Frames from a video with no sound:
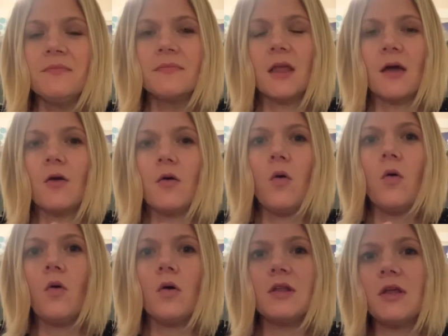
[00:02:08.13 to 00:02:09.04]
and
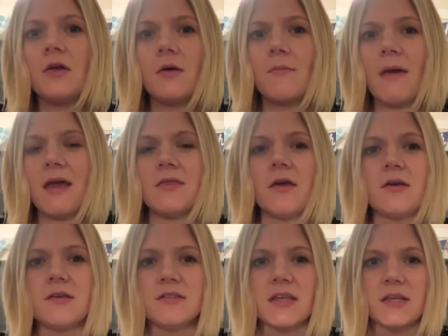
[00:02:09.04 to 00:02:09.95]
corn. You can make
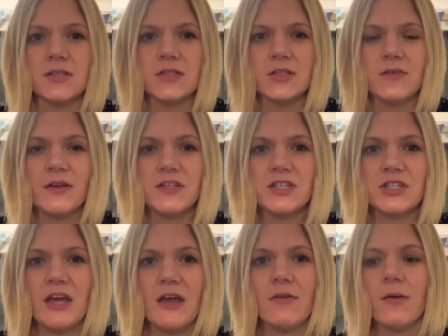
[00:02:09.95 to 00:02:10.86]
those into
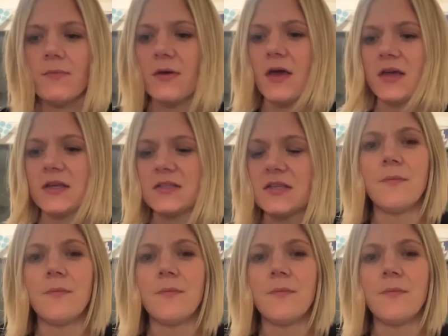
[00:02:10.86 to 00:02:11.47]
vegetarian burgers,